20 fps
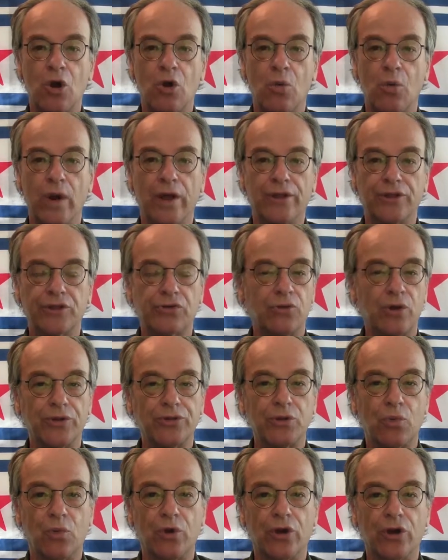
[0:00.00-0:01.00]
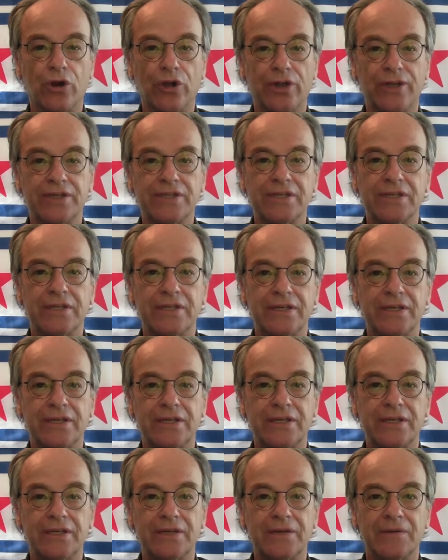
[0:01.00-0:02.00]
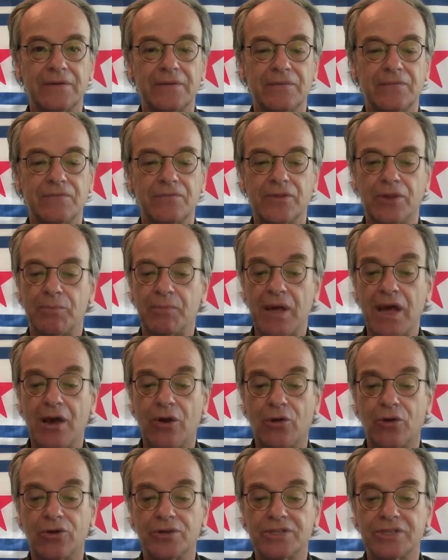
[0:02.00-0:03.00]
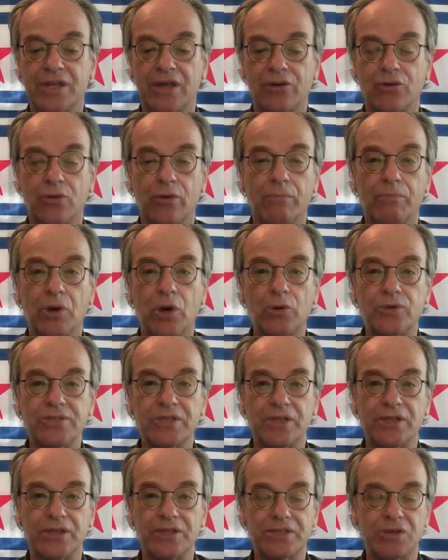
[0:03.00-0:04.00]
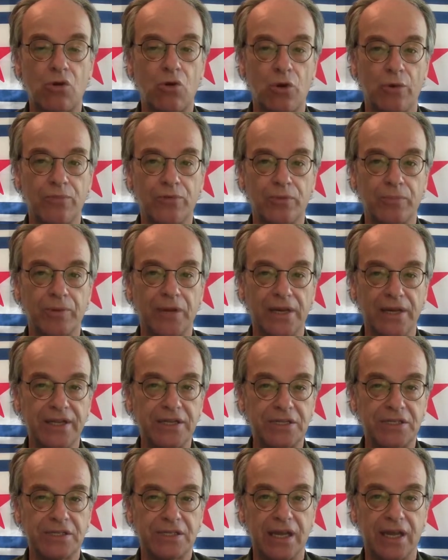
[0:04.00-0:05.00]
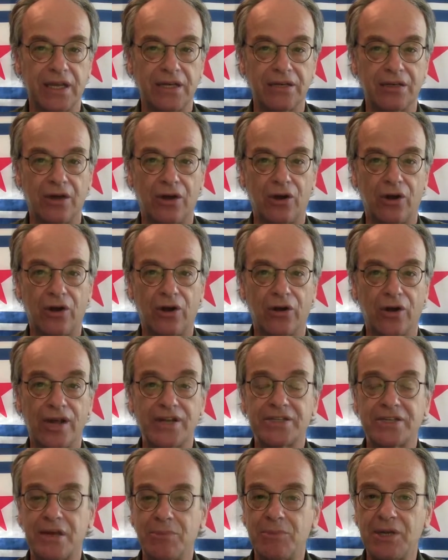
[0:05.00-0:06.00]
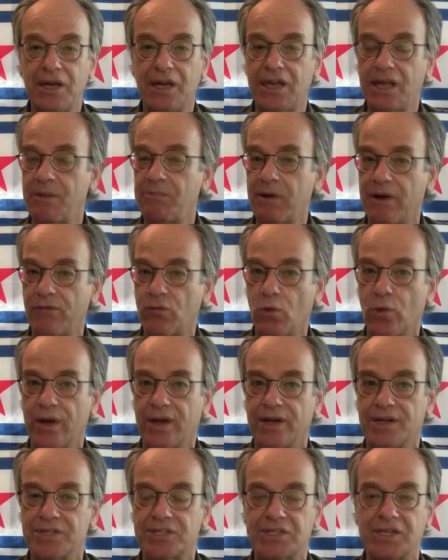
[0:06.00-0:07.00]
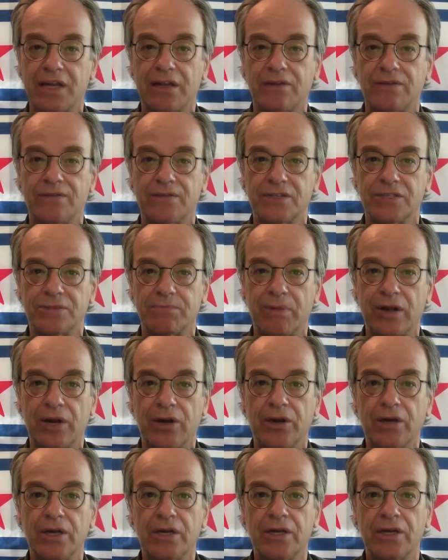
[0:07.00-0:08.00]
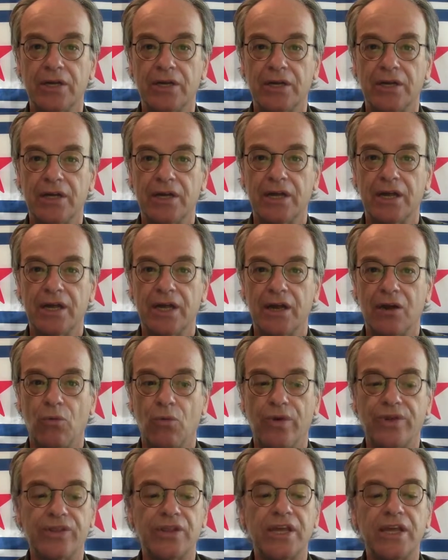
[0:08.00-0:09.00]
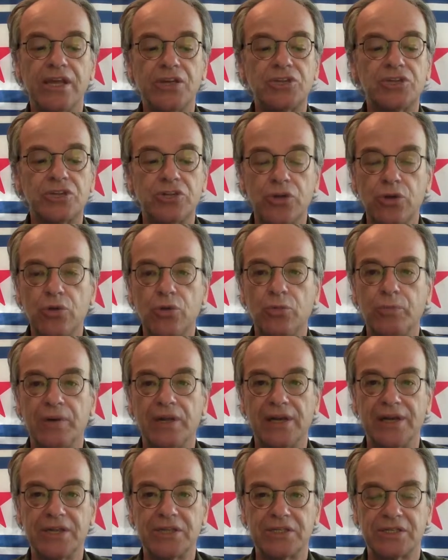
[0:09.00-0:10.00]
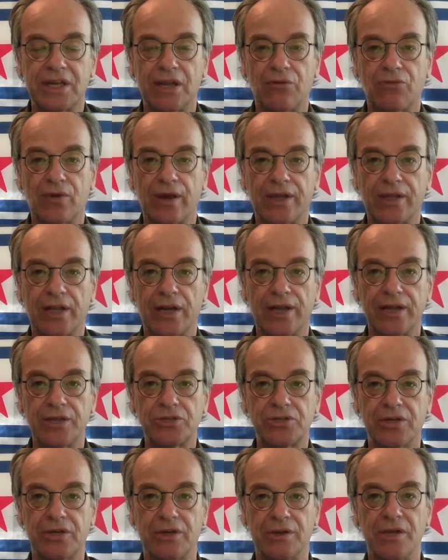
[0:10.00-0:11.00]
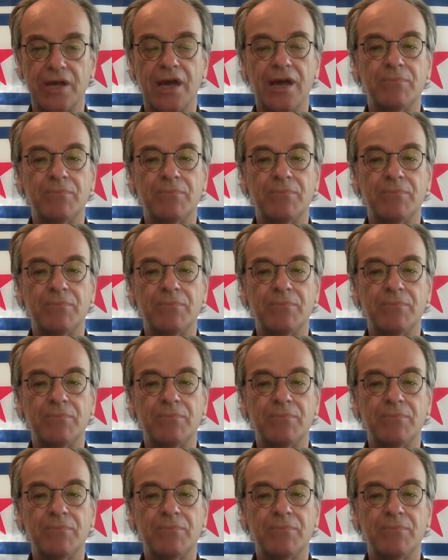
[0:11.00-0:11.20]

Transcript: Well, throughout the world, the powers that are imposing this corporate police state are attempting to keep everyone in a state of despair with each new police state regulation.